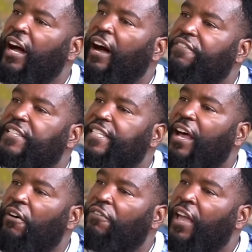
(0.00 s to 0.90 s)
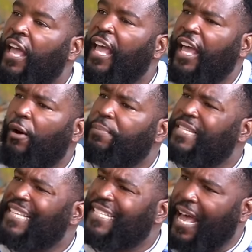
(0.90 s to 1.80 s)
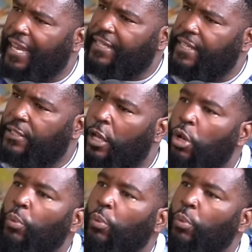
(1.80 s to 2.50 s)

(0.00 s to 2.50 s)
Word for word: of self help societies. Right.